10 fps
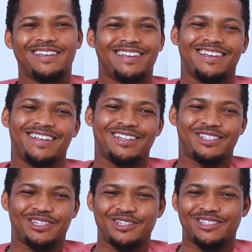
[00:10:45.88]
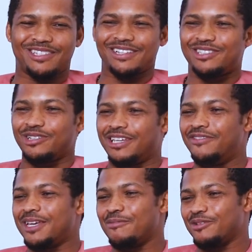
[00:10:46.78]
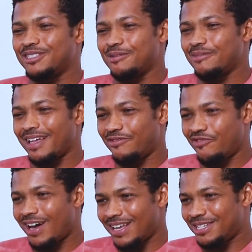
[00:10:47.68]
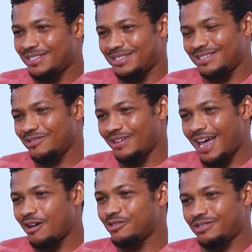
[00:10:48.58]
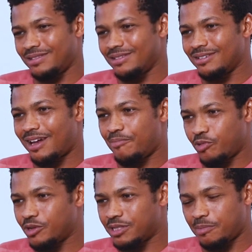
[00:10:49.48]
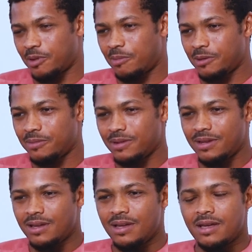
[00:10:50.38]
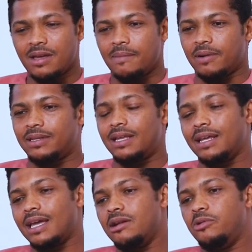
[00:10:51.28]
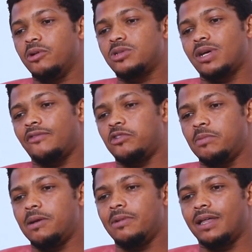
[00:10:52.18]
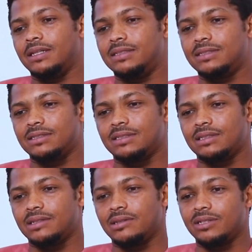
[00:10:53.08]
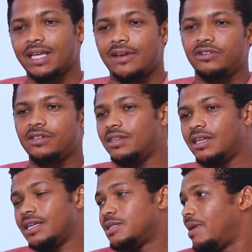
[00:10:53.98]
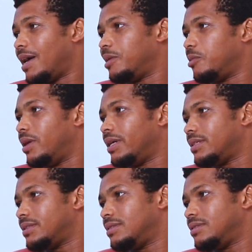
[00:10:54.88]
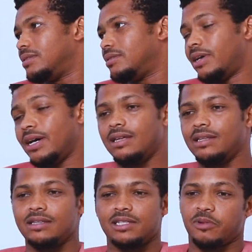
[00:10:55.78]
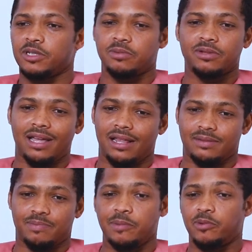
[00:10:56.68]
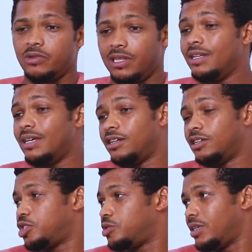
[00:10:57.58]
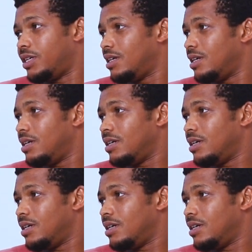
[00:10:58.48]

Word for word: and then you to, to, to give them some advice on how to approach the problem. But then again, you also have to remember that not everything is black and white, right? It's possible that people within the industry